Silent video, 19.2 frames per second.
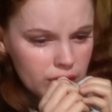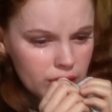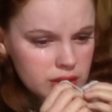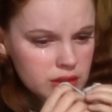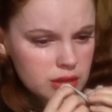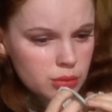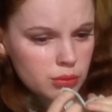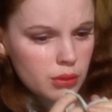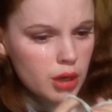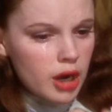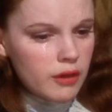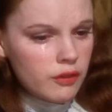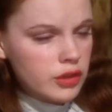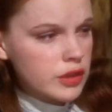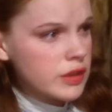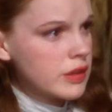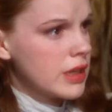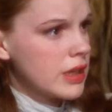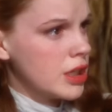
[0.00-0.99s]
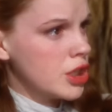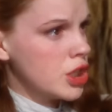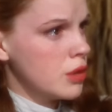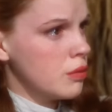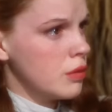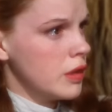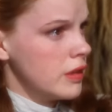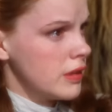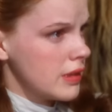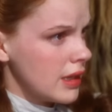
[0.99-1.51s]
in dramas,
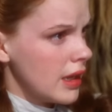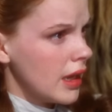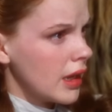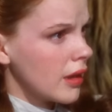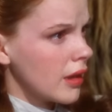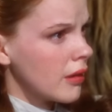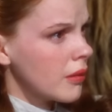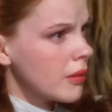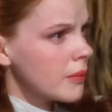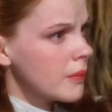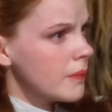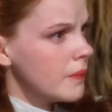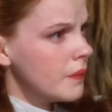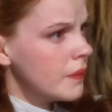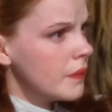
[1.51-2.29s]
they lived them.